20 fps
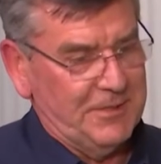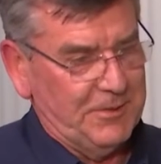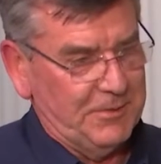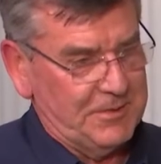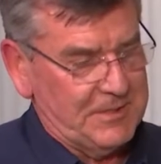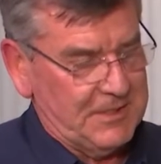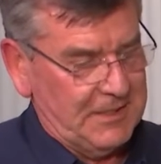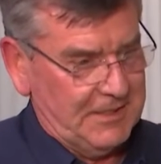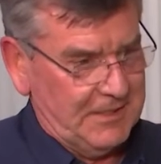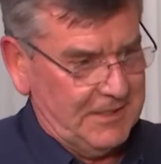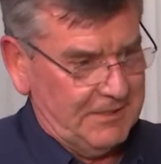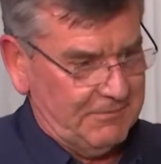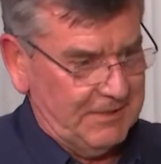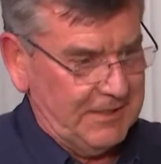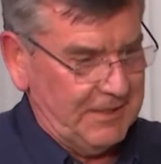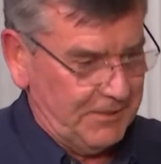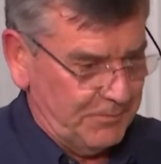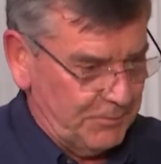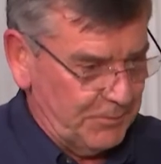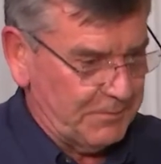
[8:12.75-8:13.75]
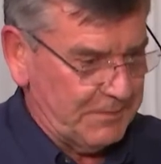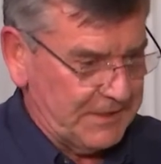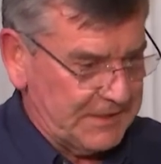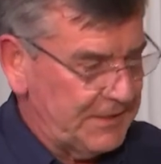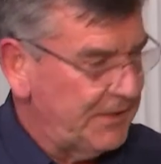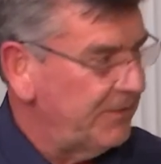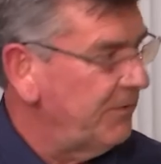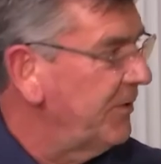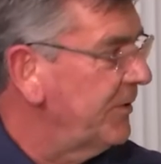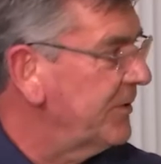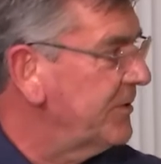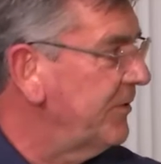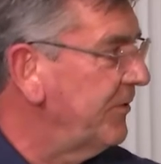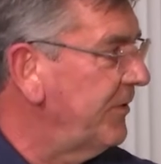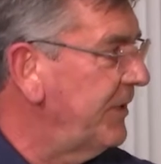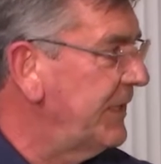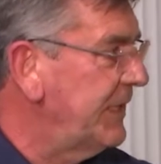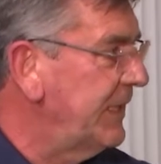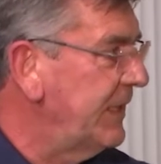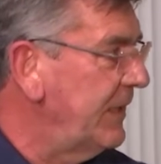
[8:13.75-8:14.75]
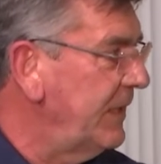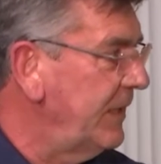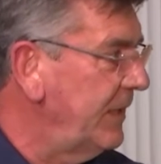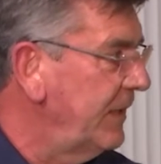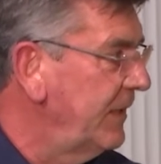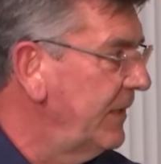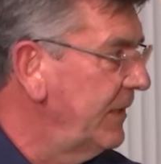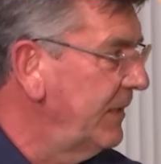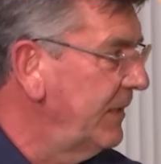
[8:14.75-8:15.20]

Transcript: using the really good materials of the day,